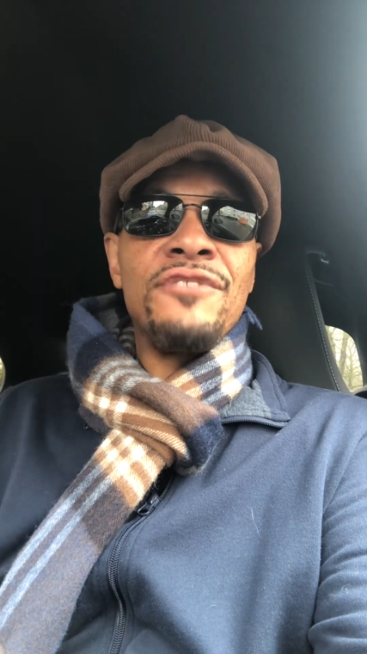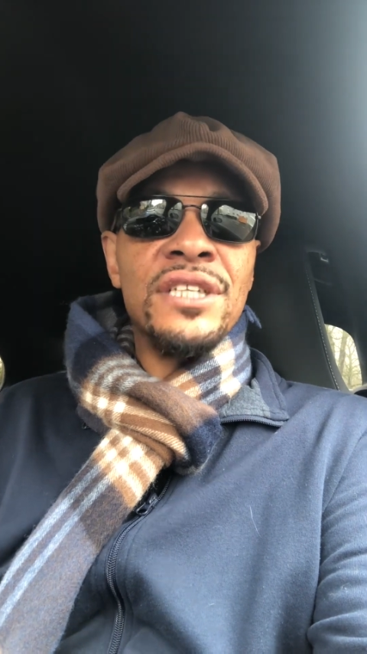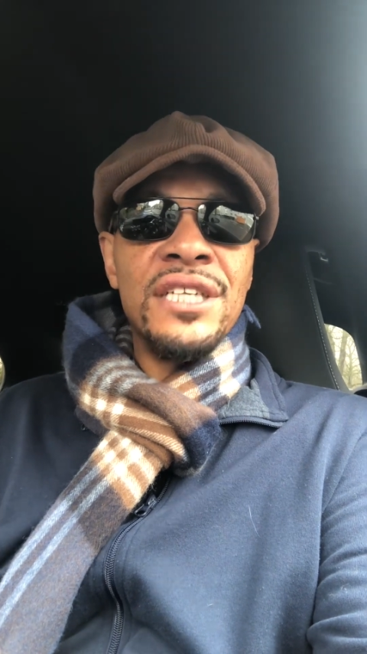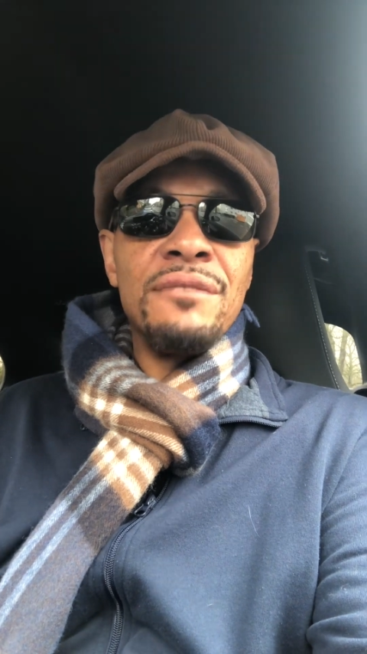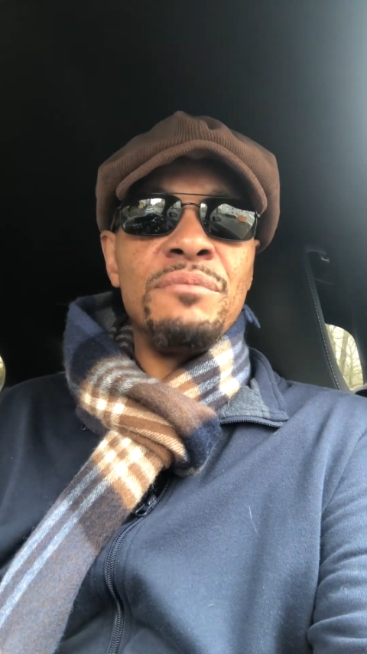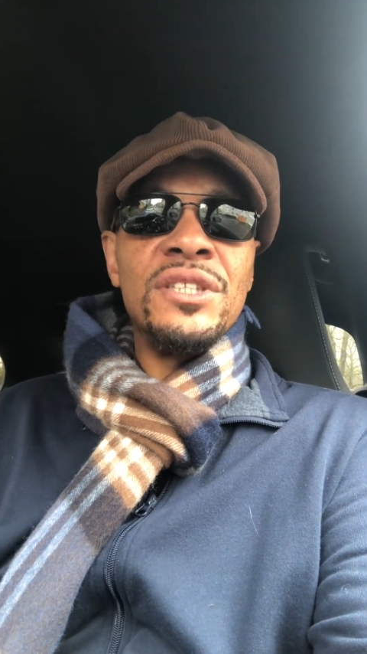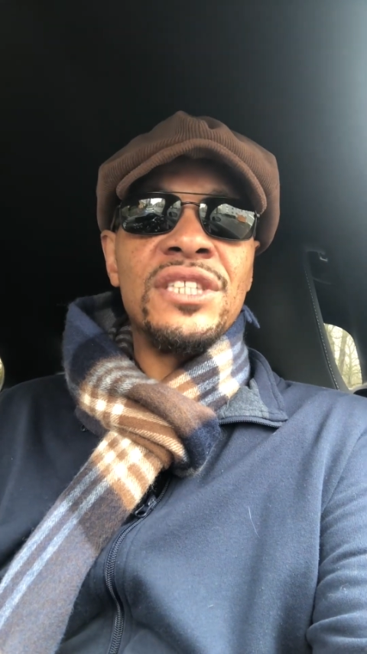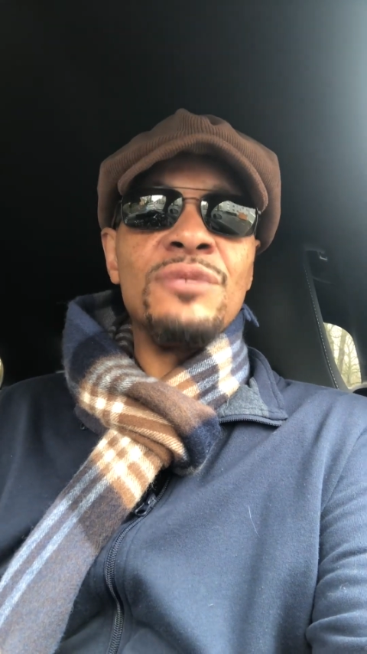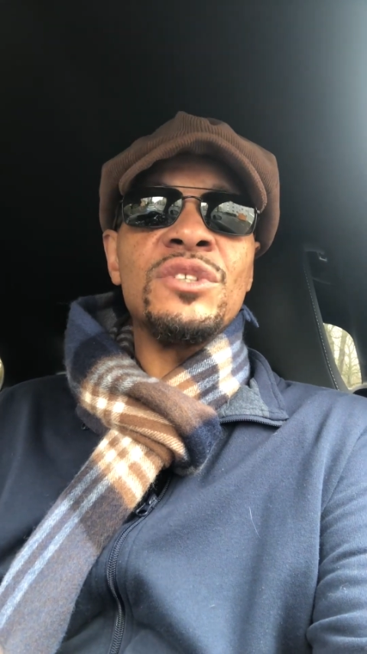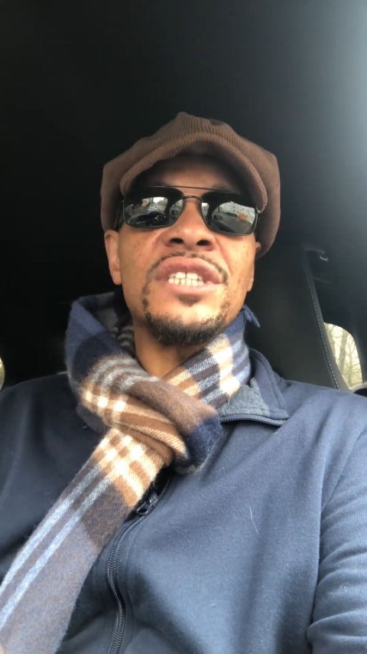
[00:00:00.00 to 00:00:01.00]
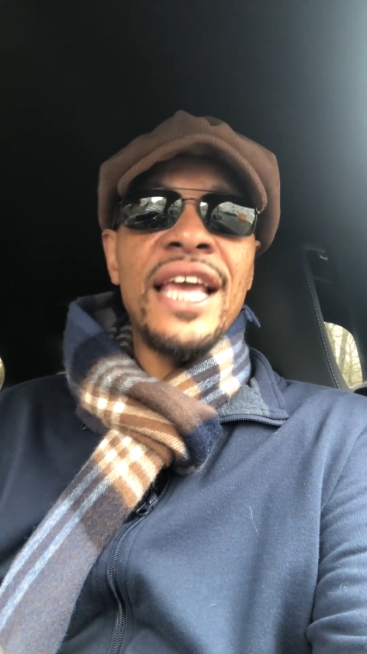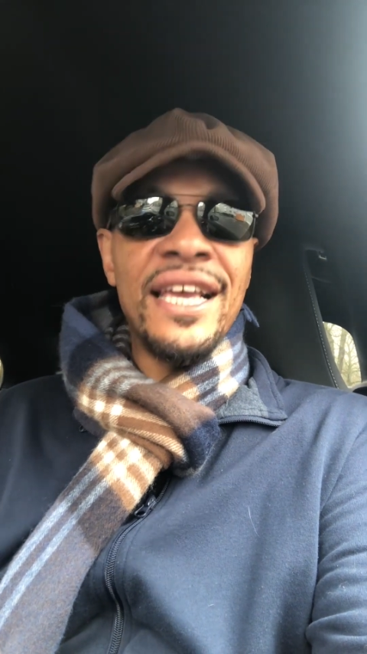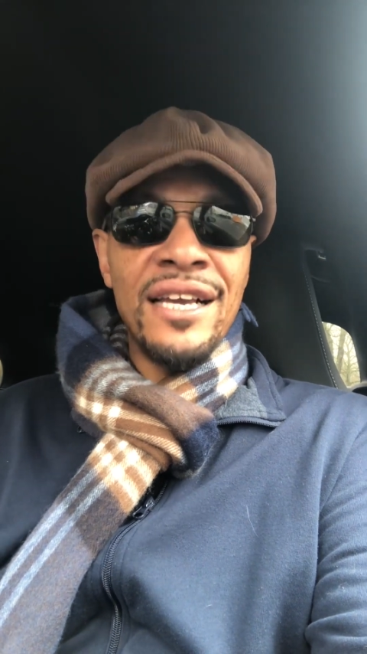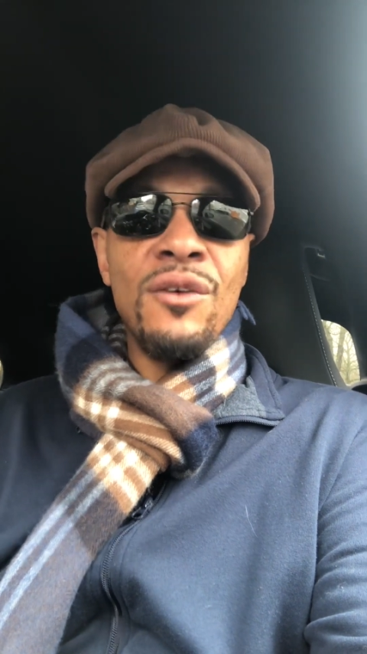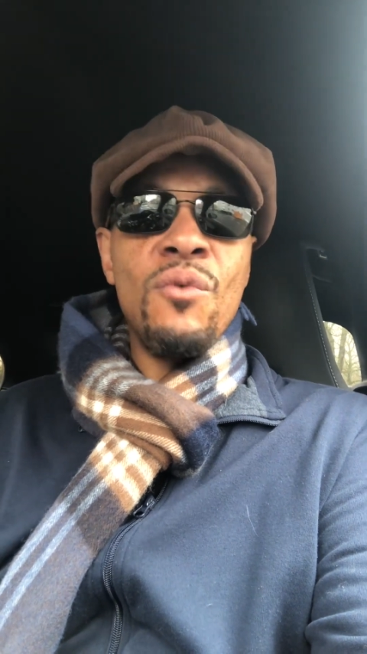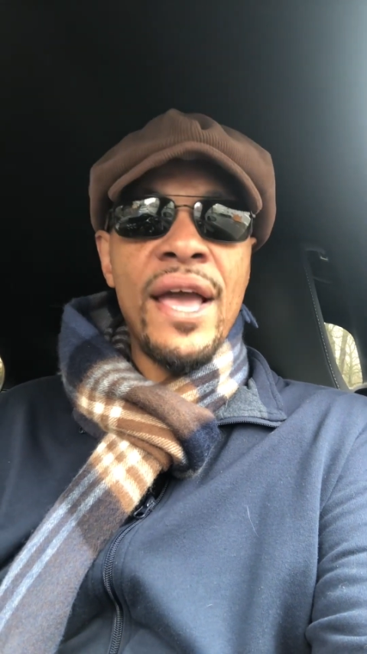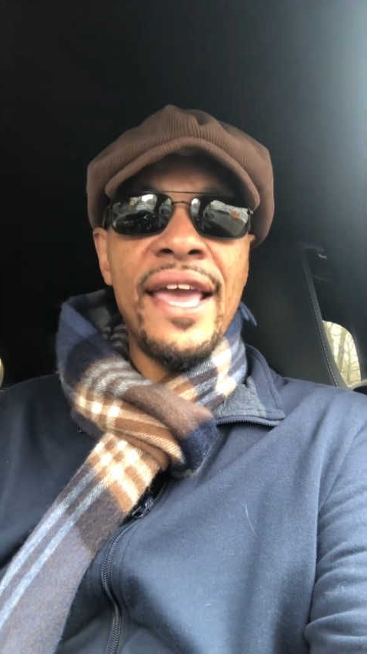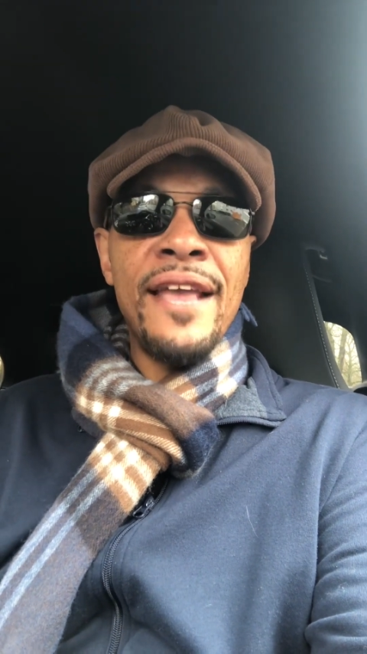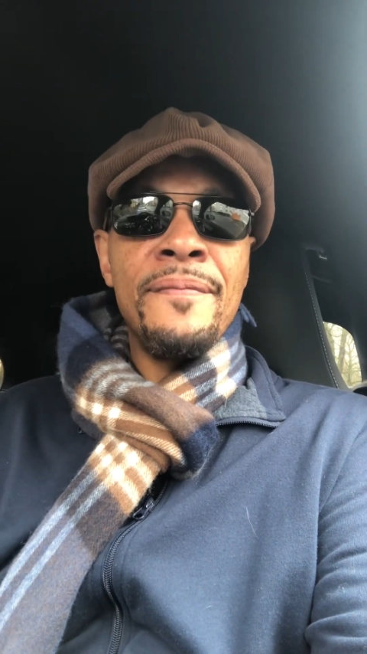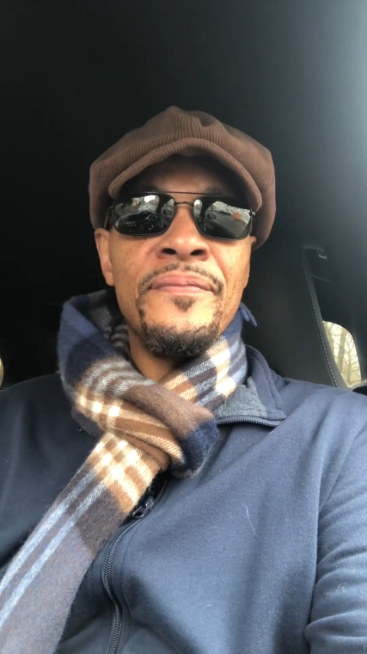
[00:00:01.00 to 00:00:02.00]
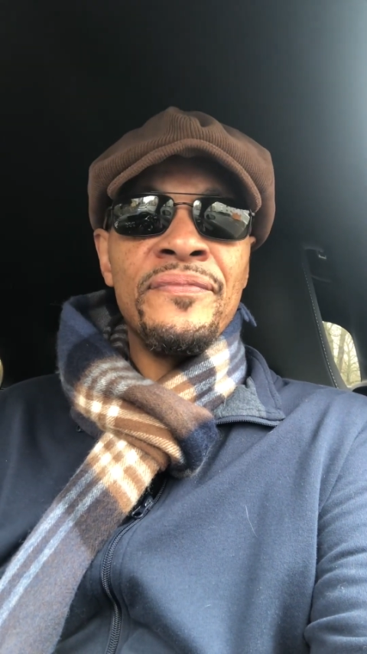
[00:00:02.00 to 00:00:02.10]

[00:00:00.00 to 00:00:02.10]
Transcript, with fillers: for the WBC was taking away